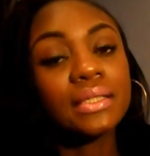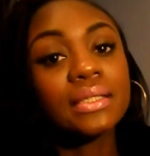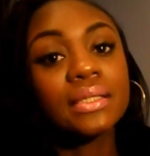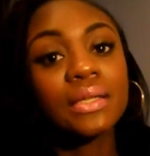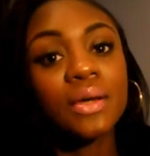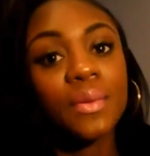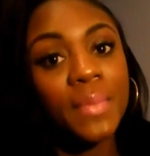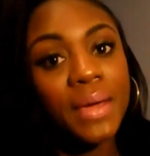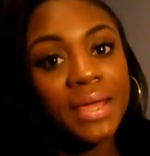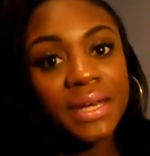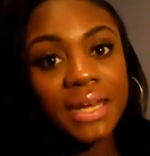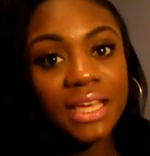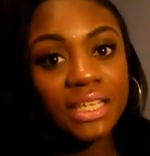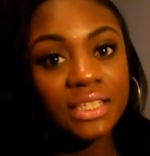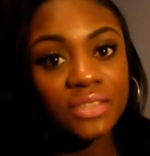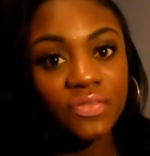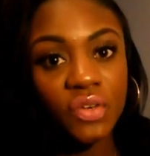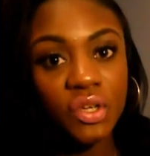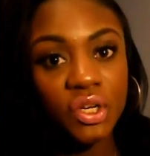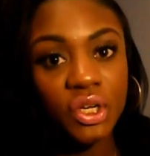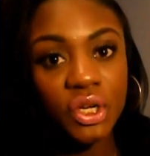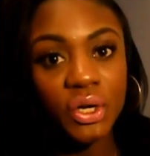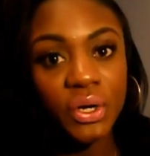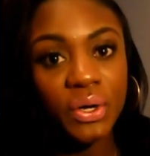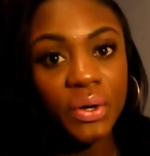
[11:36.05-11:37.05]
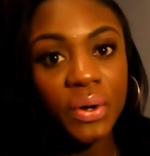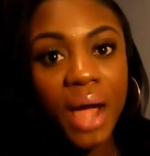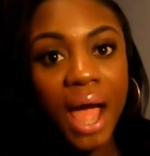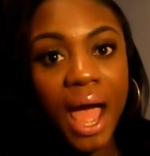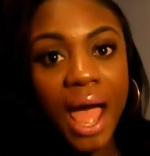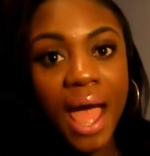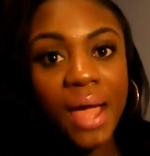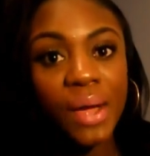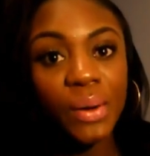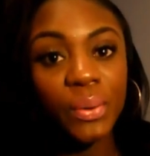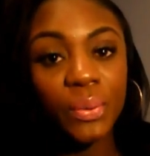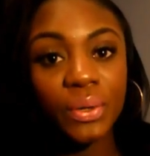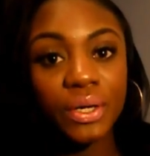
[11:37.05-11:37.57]
Until my next video,
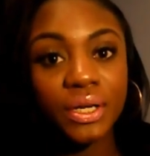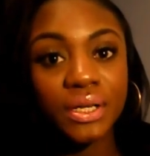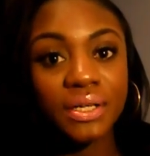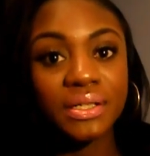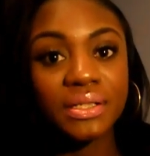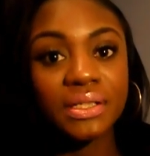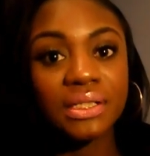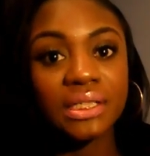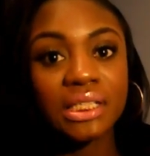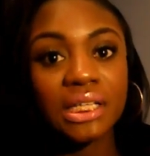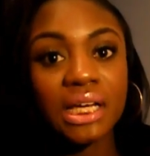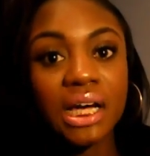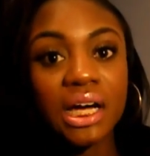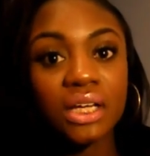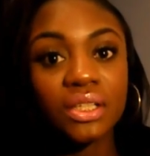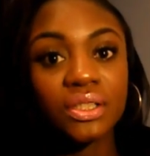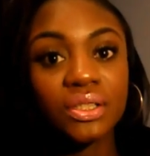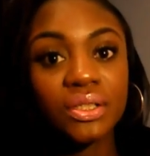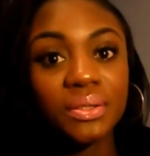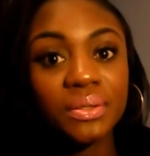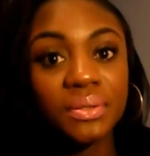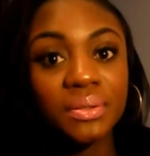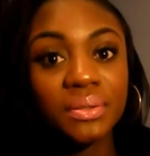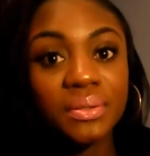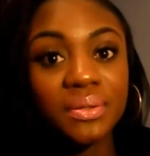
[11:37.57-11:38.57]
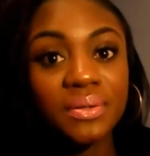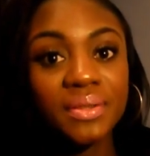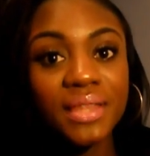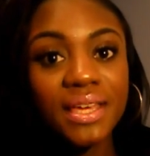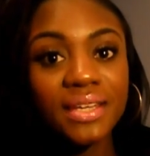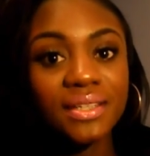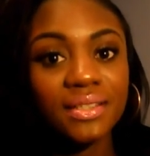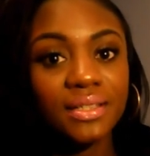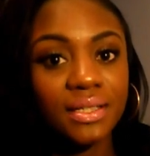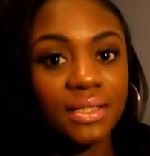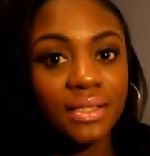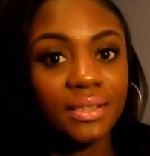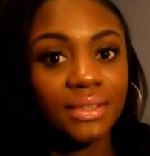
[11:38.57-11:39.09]
I will talk to you
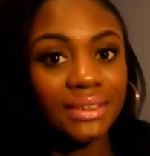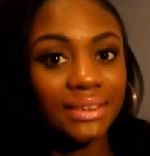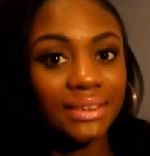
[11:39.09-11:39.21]
then.